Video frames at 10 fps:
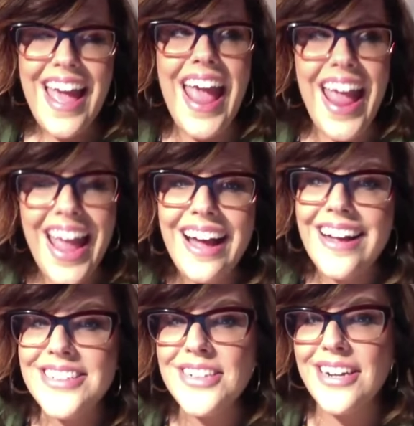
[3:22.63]

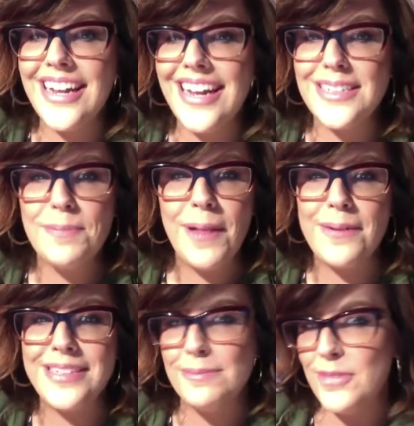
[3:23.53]
and you're going to get to play
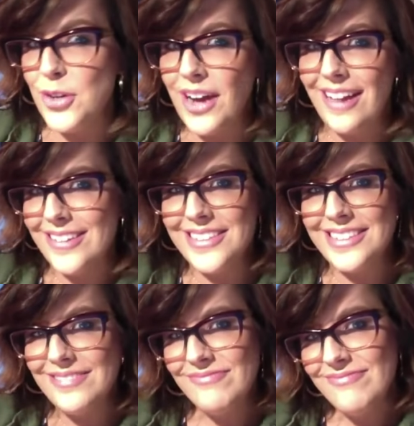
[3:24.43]
with some new
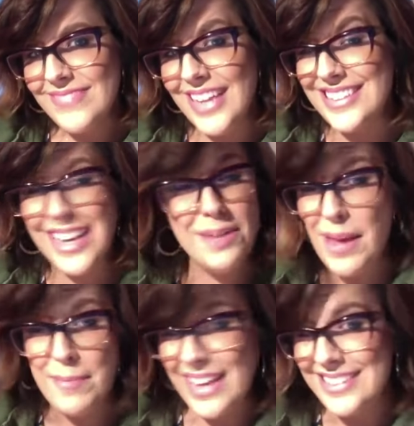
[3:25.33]
colors. It's going to
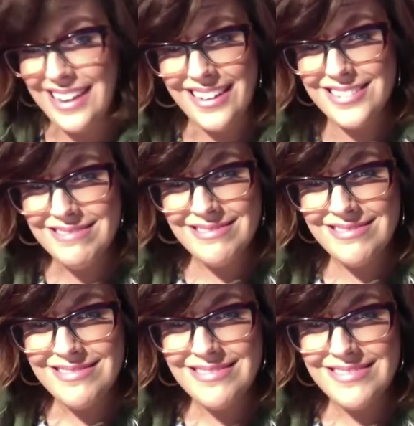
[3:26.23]
be amazing.
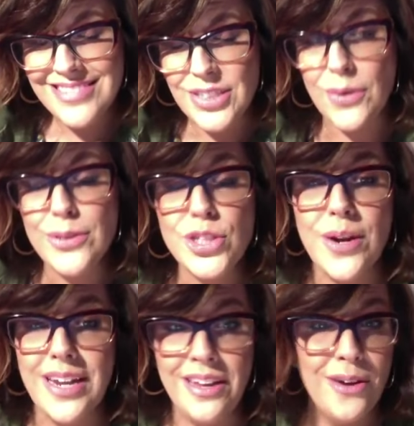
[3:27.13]
So who's
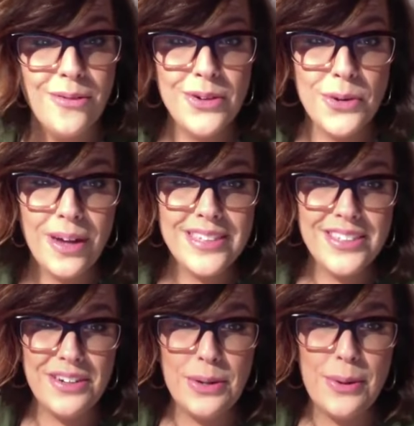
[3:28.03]
joining you? Who else
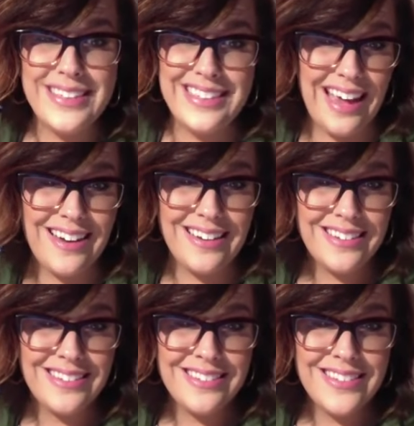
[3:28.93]
do you know who has skin?
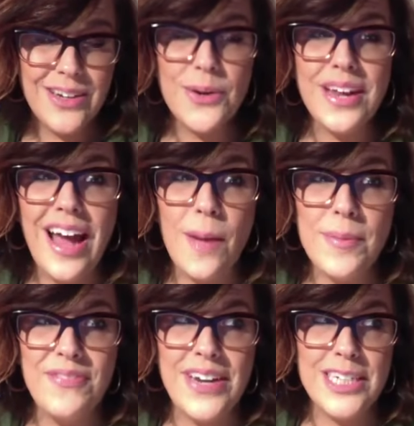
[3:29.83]
Who can help
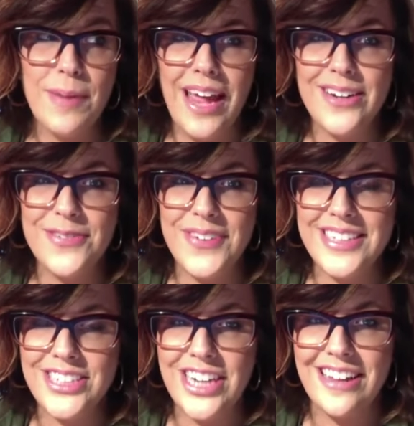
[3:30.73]
me finish my 100
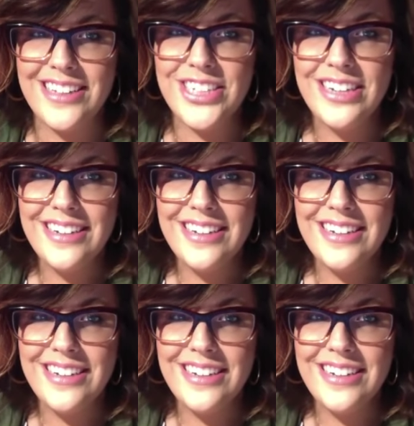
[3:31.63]
Faces challenge?